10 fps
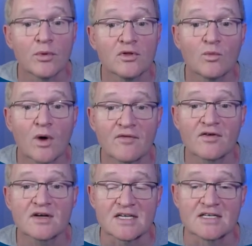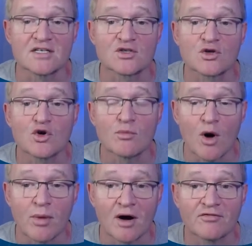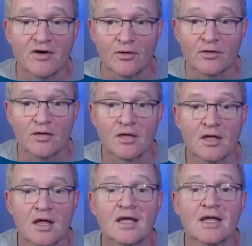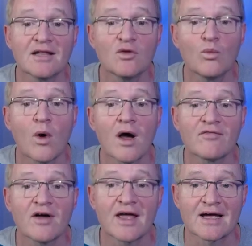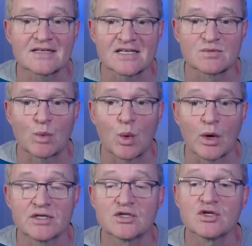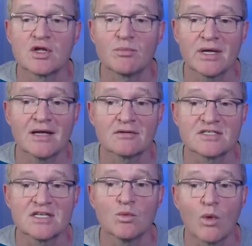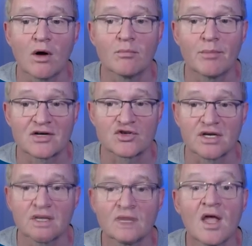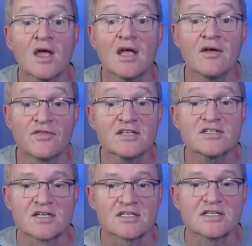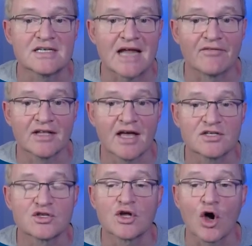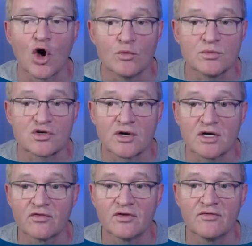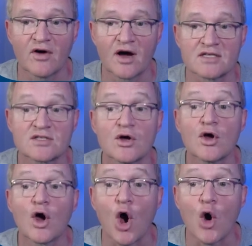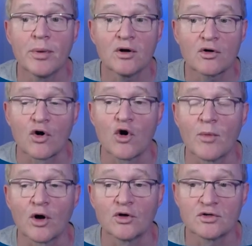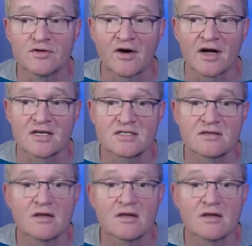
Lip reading: the Wi-Fi settings on your mobile phone. Connect the Wi-Fi access point to the PLT-1 battery. If this doesn't navigate to the home screen of the device, open Chrome on your device.